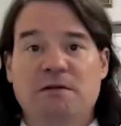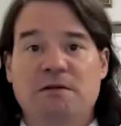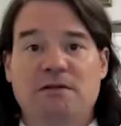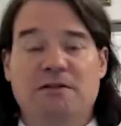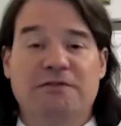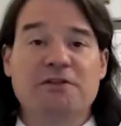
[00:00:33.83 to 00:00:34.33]

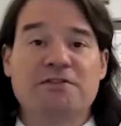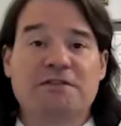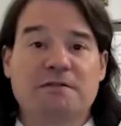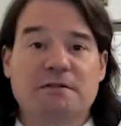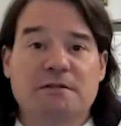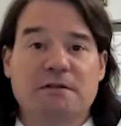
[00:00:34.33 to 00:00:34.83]
The
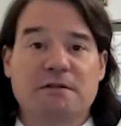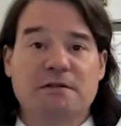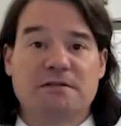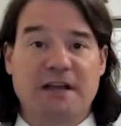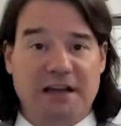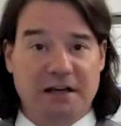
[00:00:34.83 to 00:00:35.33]
first
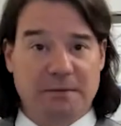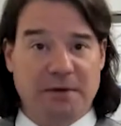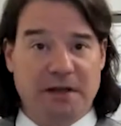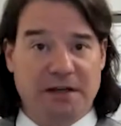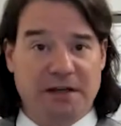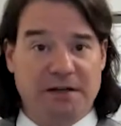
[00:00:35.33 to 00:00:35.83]
second
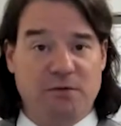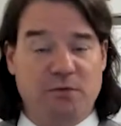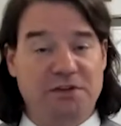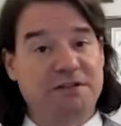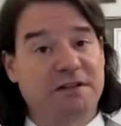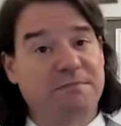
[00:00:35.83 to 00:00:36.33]
opinion,
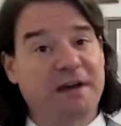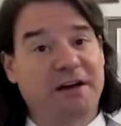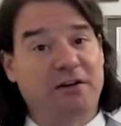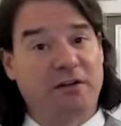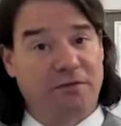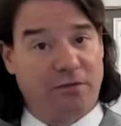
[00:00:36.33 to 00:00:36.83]
which is a
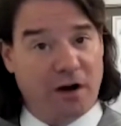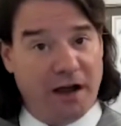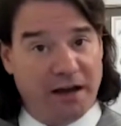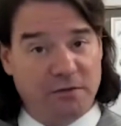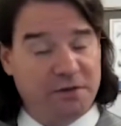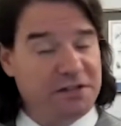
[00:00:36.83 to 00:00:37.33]
matter of
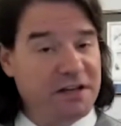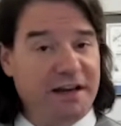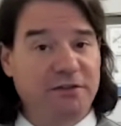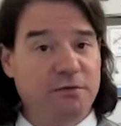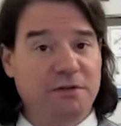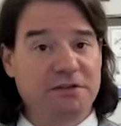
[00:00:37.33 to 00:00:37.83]
right, which
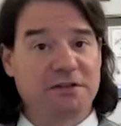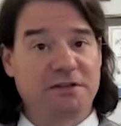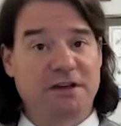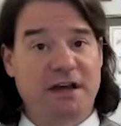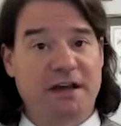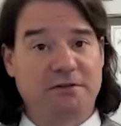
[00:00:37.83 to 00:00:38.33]
everyone's
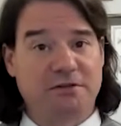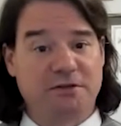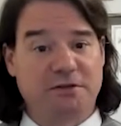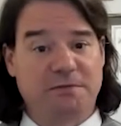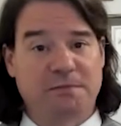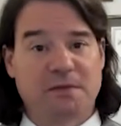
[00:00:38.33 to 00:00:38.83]
entitled
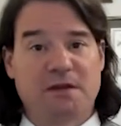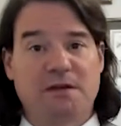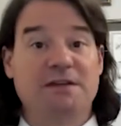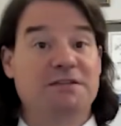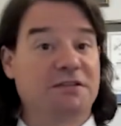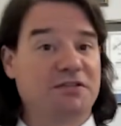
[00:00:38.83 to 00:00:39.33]
to,
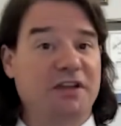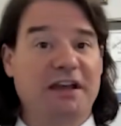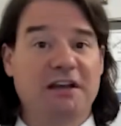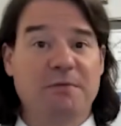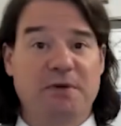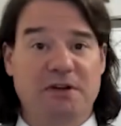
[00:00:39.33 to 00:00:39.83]
is a
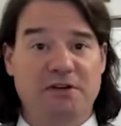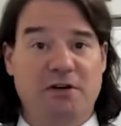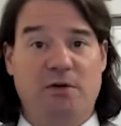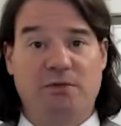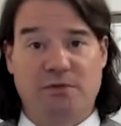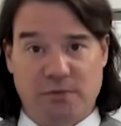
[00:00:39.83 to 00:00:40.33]
second opinion
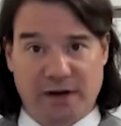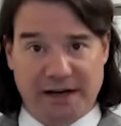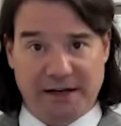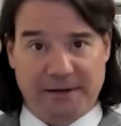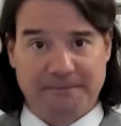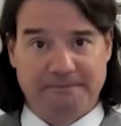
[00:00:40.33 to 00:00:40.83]
on the
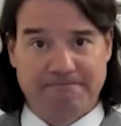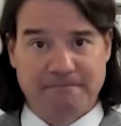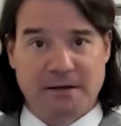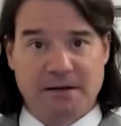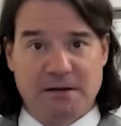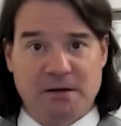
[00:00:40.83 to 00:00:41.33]
rating.
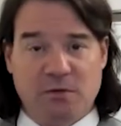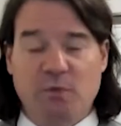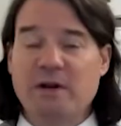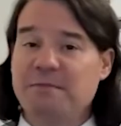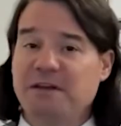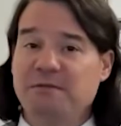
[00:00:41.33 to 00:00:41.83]

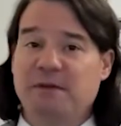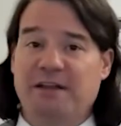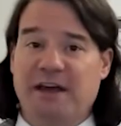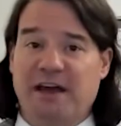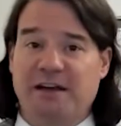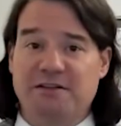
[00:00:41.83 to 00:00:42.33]
What I mean by
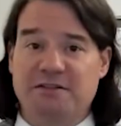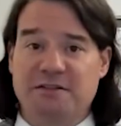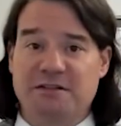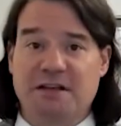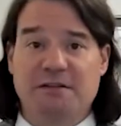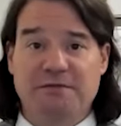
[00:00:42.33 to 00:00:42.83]
that is,
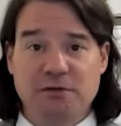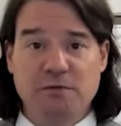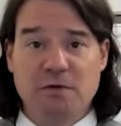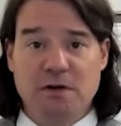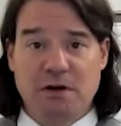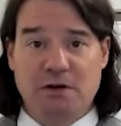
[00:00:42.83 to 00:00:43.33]
is if
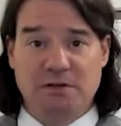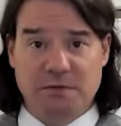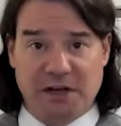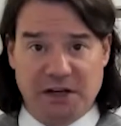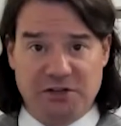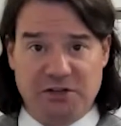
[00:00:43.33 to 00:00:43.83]
you are
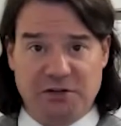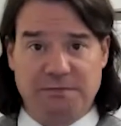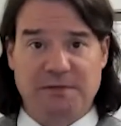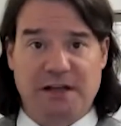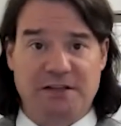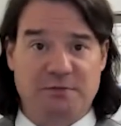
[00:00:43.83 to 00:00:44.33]
injured
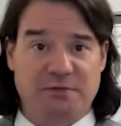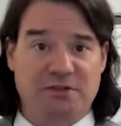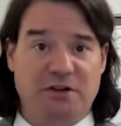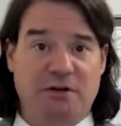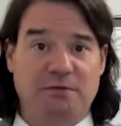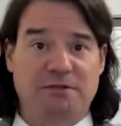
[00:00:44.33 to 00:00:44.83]
as a
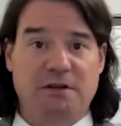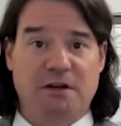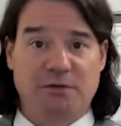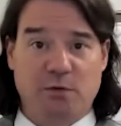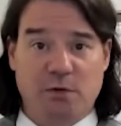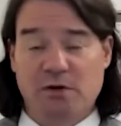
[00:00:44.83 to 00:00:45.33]
result
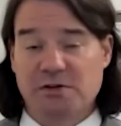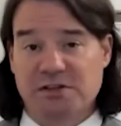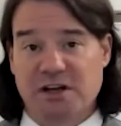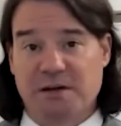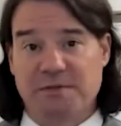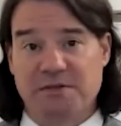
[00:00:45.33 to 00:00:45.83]
of a workers'
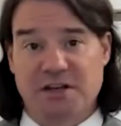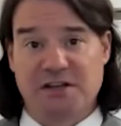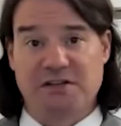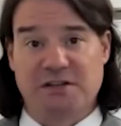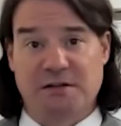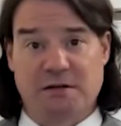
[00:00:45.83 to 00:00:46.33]

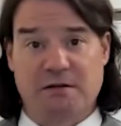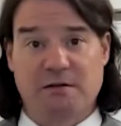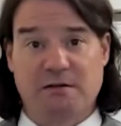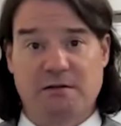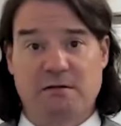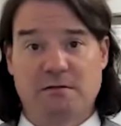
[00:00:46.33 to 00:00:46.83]
compensation
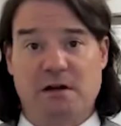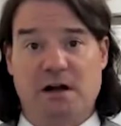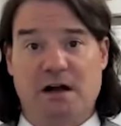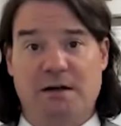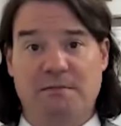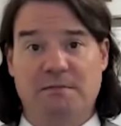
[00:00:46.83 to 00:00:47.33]

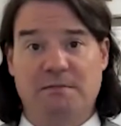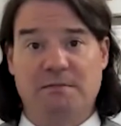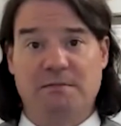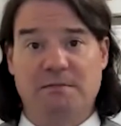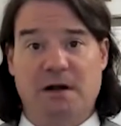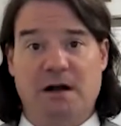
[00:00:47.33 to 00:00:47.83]
uh,
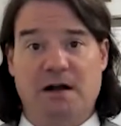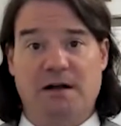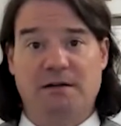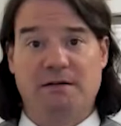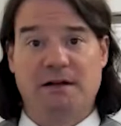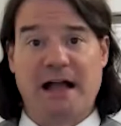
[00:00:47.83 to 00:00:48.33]

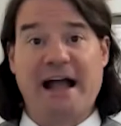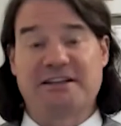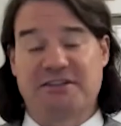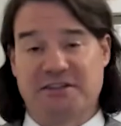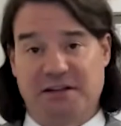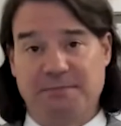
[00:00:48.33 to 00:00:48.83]
uh,
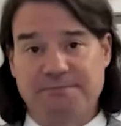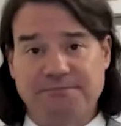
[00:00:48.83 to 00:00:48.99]
accident,